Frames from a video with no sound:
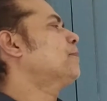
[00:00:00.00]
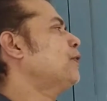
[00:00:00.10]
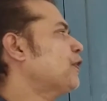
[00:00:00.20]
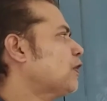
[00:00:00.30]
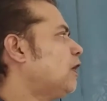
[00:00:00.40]

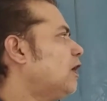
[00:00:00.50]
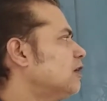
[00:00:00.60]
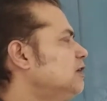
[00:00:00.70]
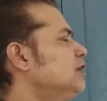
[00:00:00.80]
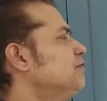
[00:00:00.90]

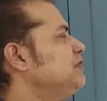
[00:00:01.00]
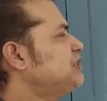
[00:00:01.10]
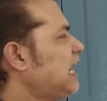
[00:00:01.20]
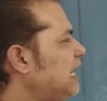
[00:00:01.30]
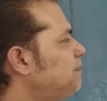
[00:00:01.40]
protocol which
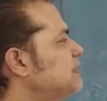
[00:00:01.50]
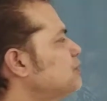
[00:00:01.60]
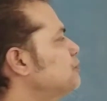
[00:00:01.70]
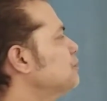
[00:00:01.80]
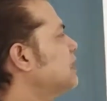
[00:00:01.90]
help us
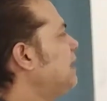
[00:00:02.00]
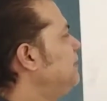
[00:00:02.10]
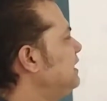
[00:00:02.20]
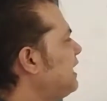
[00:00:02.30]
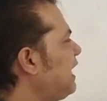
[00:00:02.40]
to
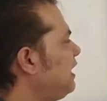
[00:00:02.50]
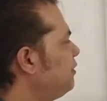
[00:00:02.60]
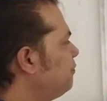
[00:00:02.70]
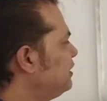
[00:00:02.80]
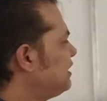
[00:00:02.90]

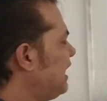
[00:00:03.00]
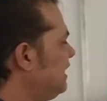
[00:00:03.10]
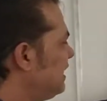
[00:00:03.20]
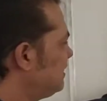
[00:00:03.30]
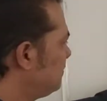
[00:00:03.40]
communicate with
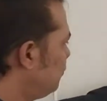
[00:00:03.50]
any other